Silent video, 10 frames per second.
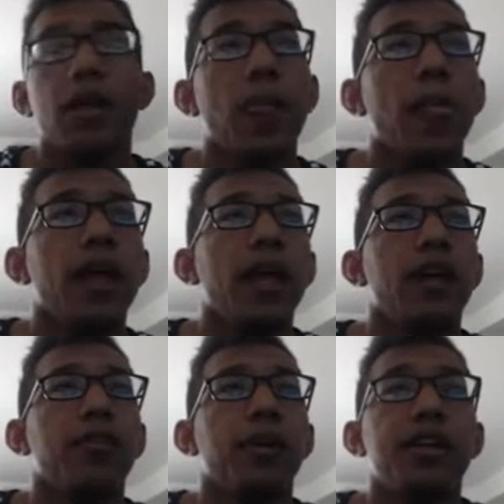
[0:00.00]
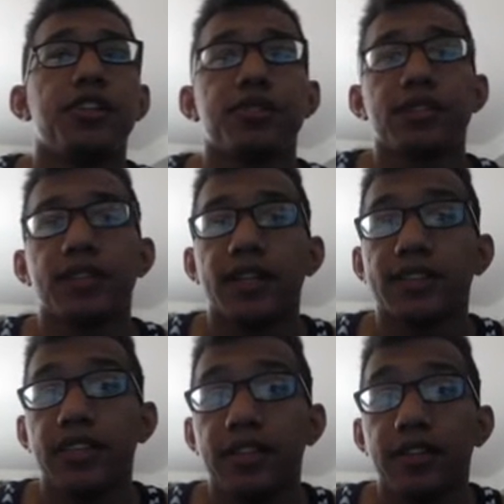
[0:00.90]
Hey everybody, Driz
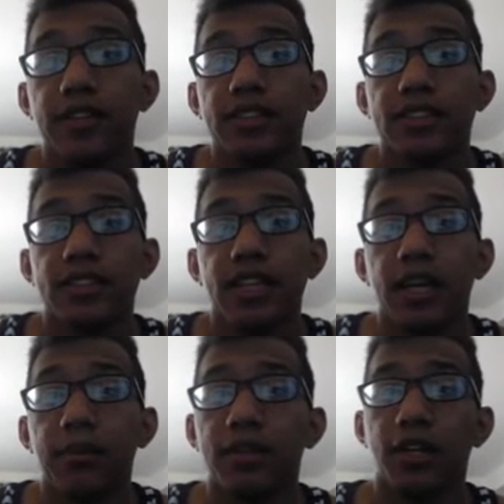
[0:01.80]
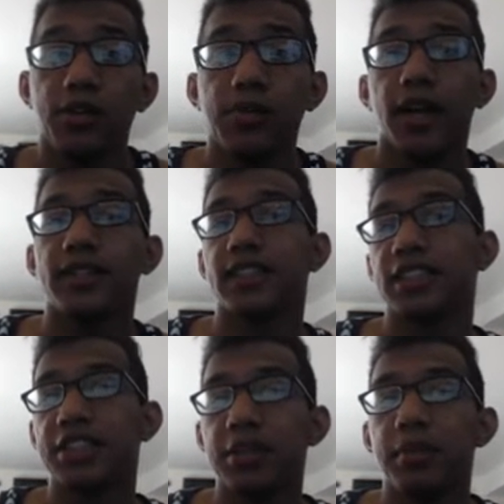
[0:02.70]
Foskin here, and today I'm bringing you guys a
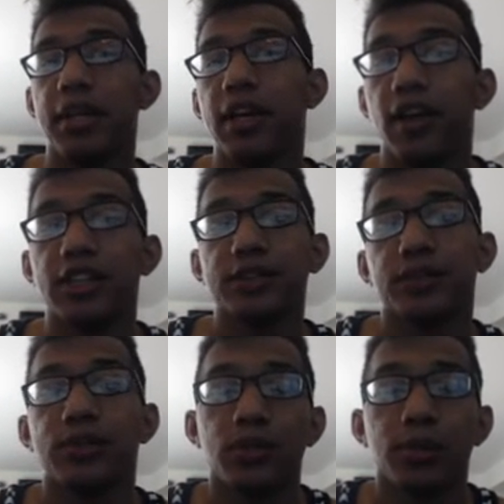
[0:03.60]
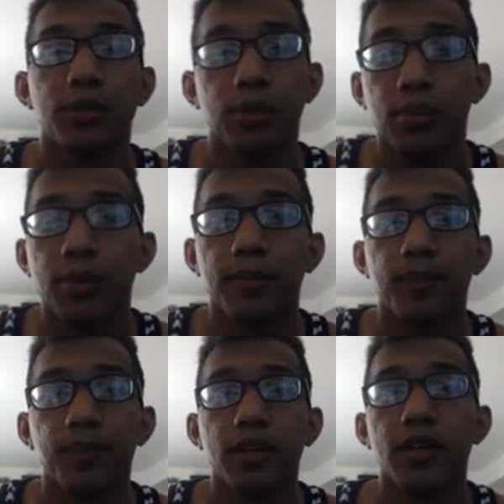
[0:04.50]
GP Collinsville tournament report.
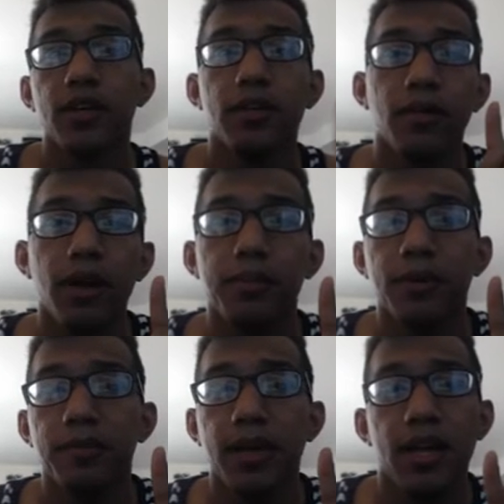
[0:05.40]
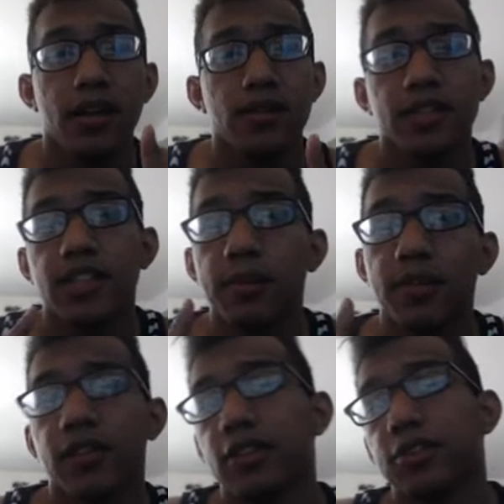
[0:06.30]
Right above my head on the top left
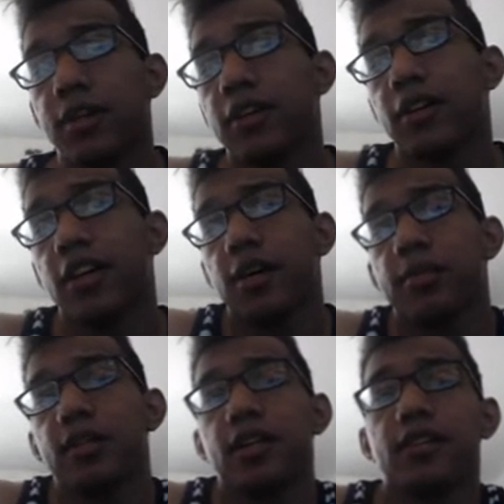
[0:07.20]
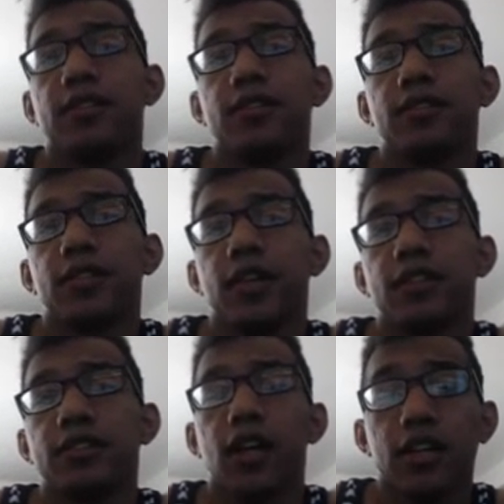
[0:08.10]
of the screen are a couple of
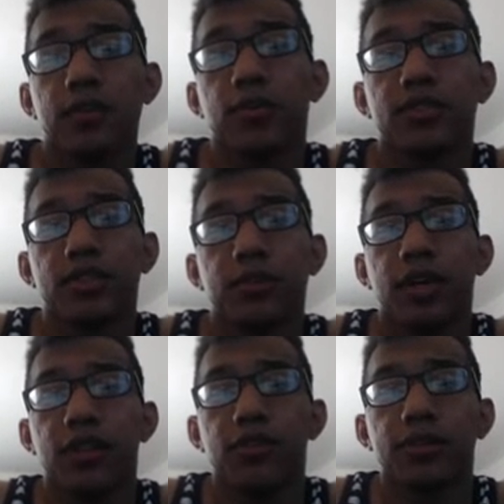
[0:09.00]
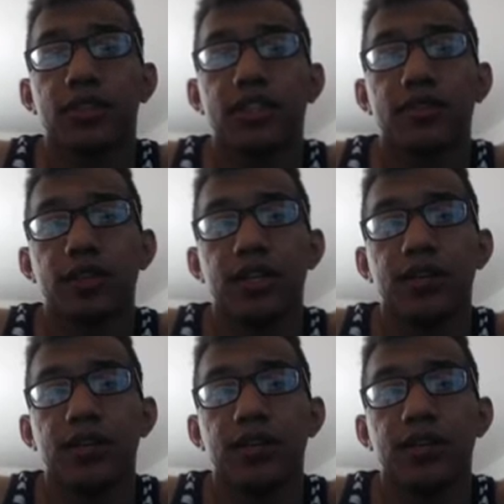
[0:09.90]
talking points I want to get through in today's video,